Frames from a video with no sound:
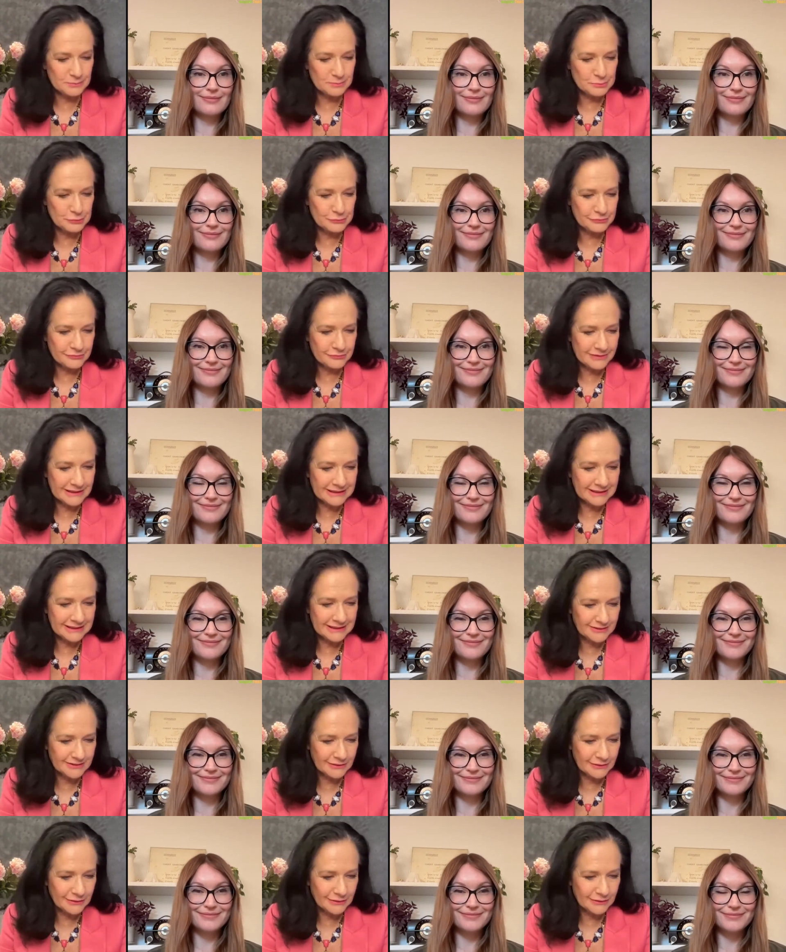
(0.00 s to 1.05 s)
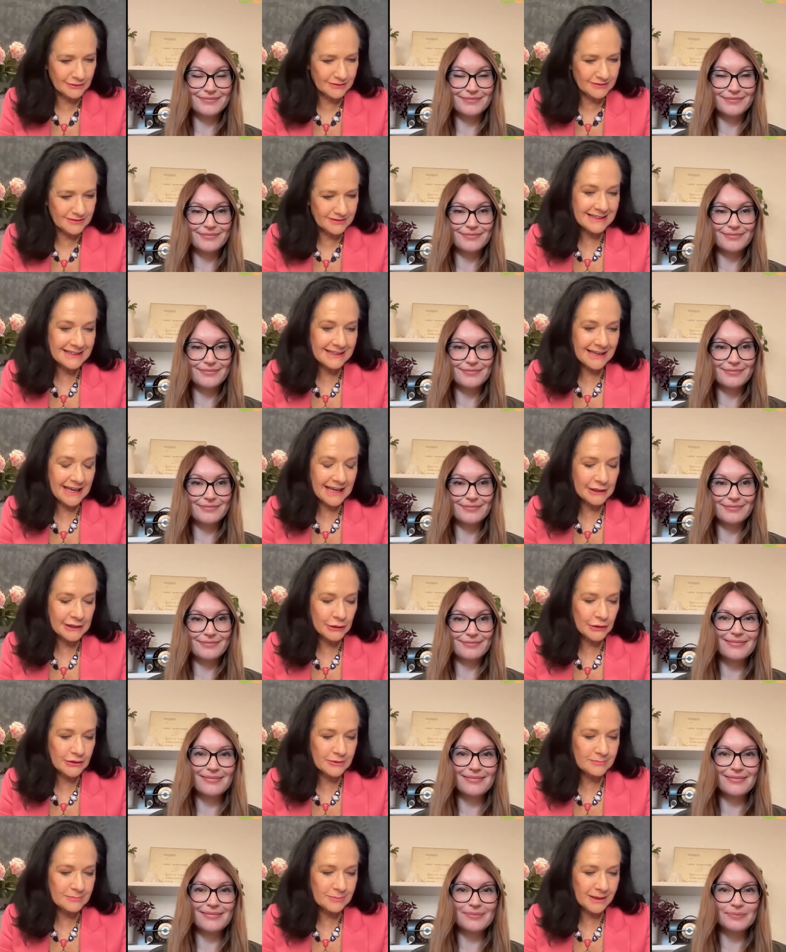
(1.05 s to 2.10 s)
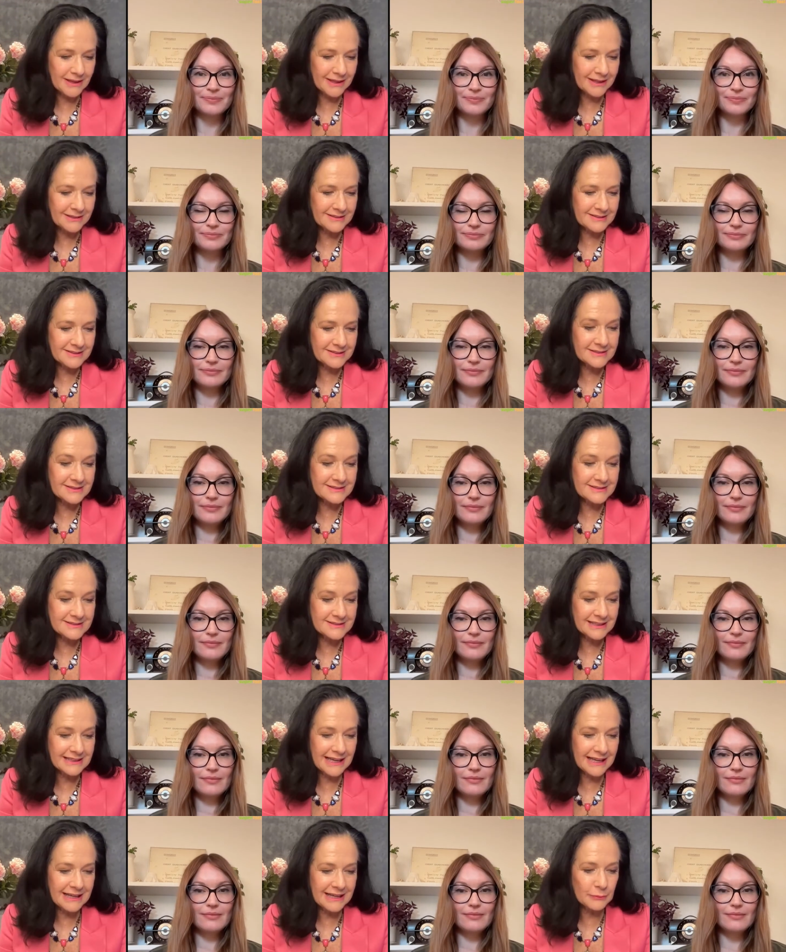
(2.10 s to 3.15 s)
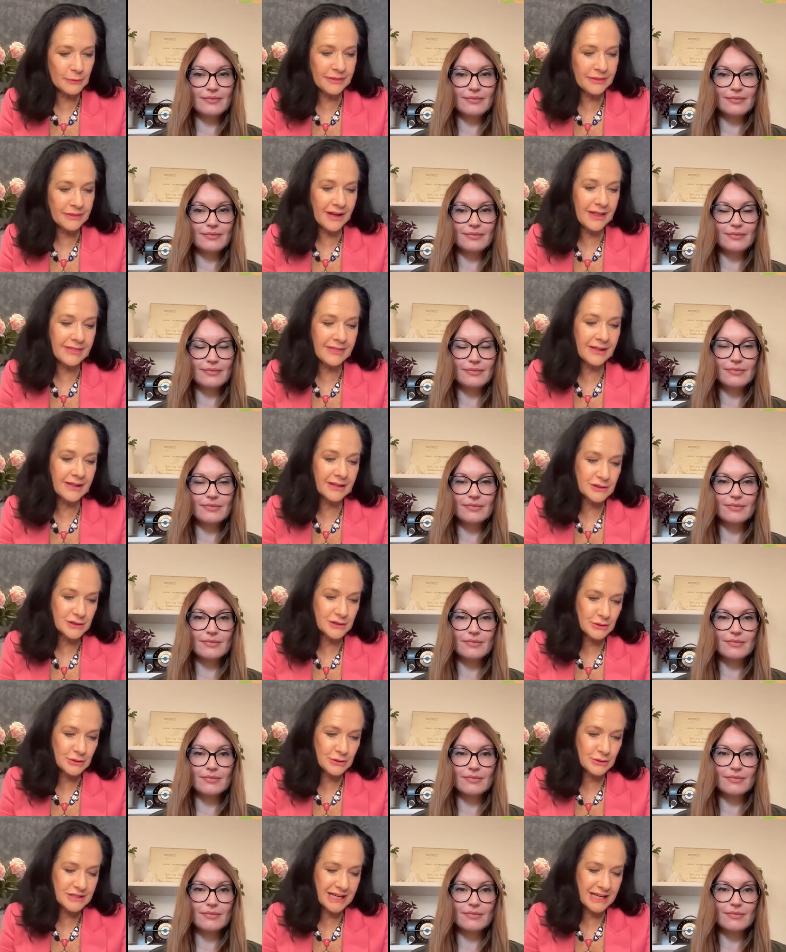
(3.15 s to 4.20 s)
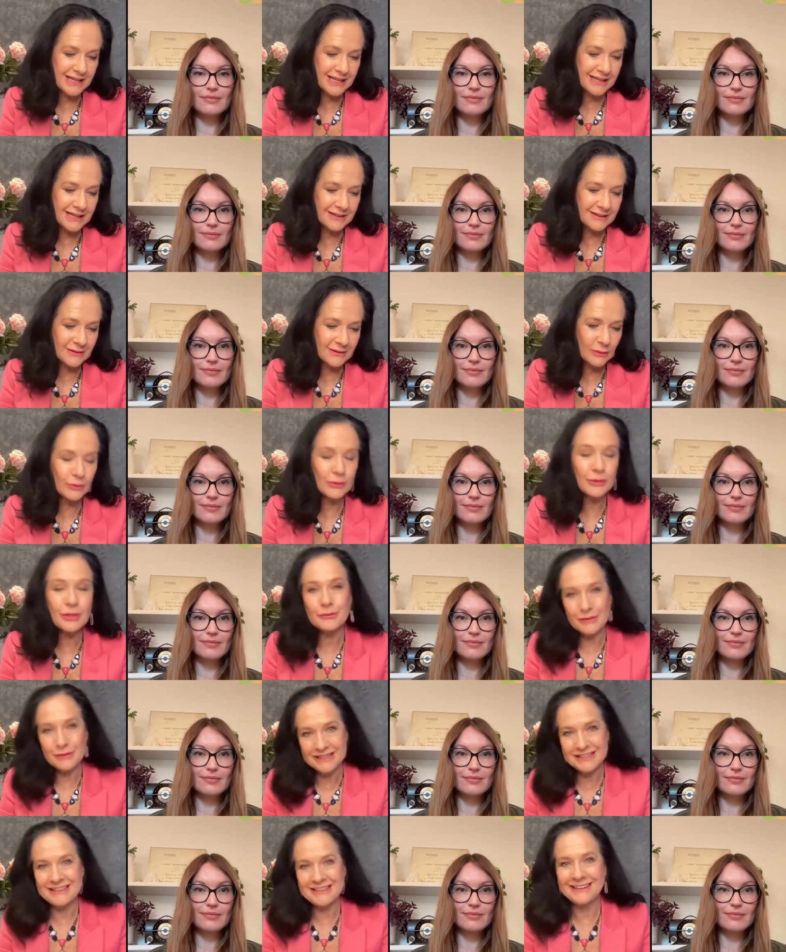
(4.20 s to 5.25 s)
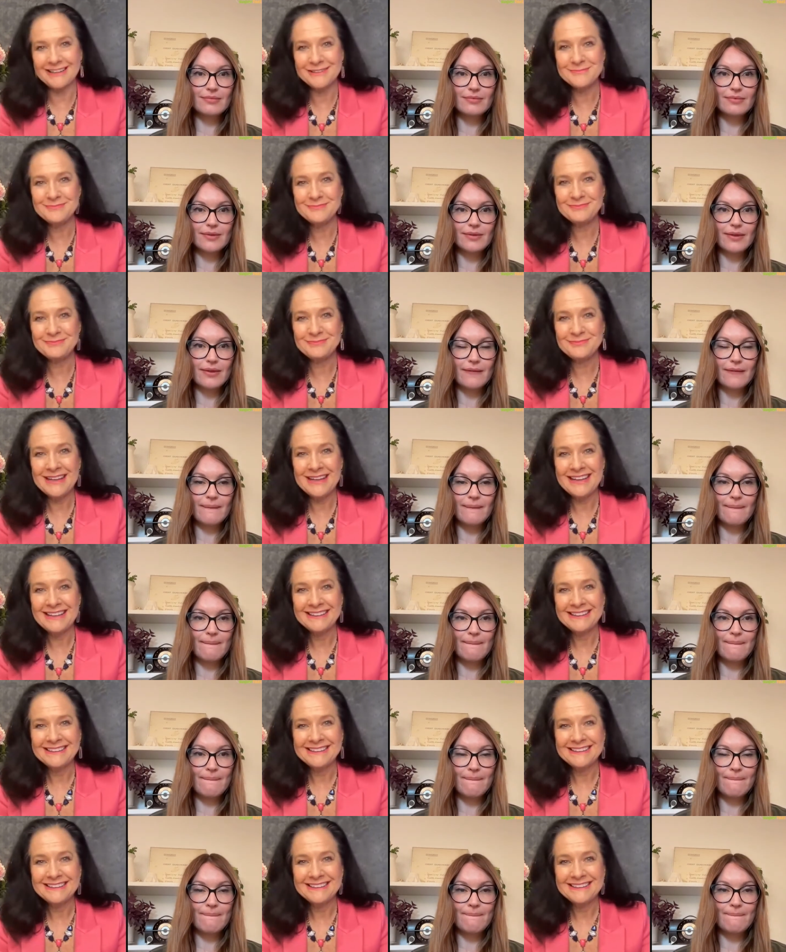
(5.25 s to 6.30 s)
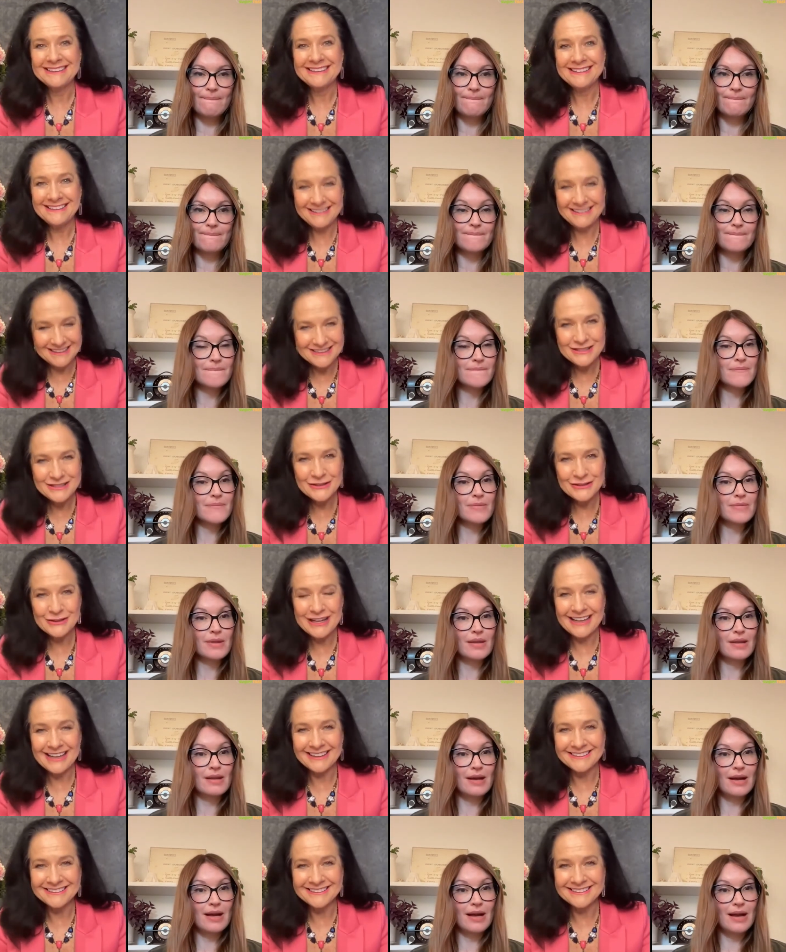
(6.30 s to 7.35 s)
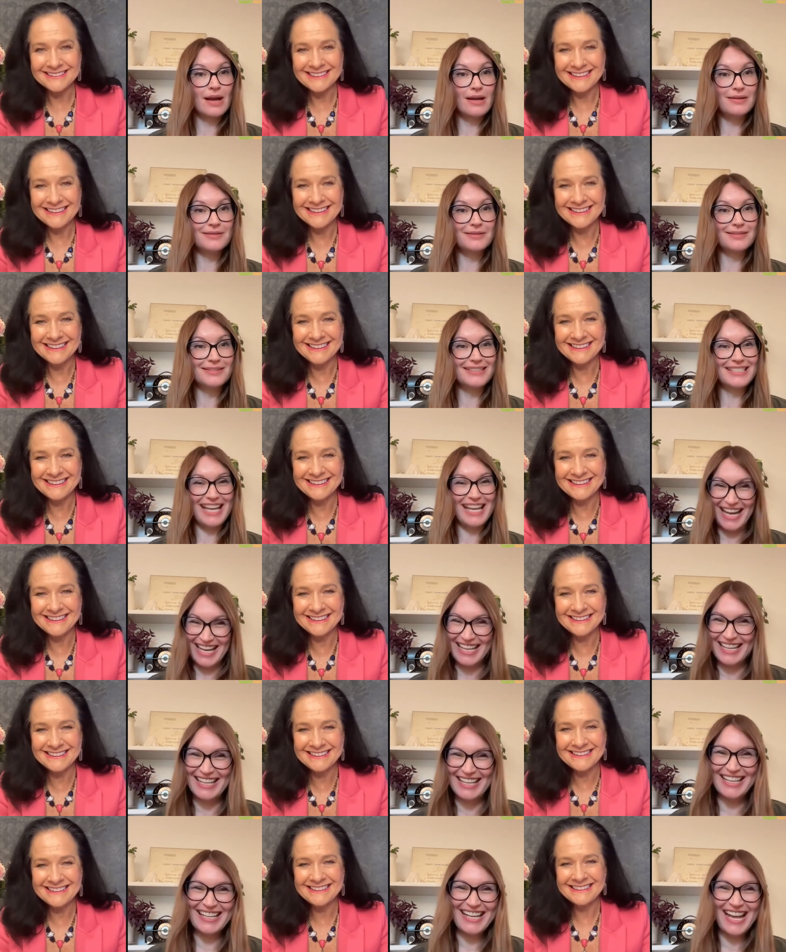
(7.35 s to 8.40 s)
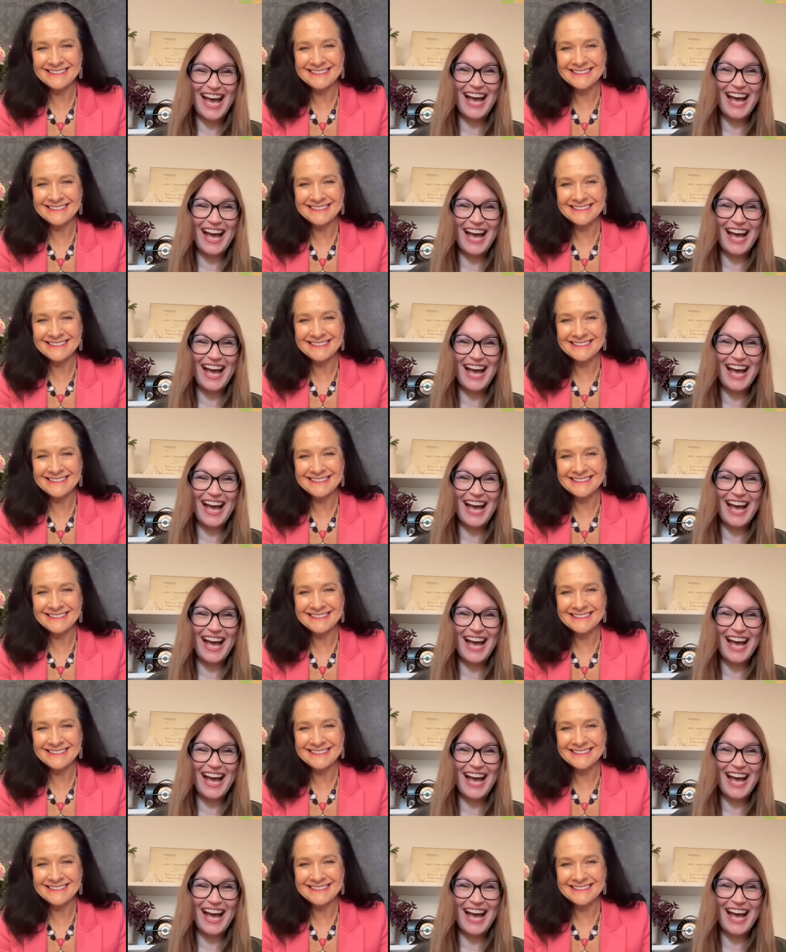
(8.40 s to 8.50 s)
Speaker 1: brilliant news. Can you combine 68 with a 2-day or 3-day? Yes, you can. Yeah.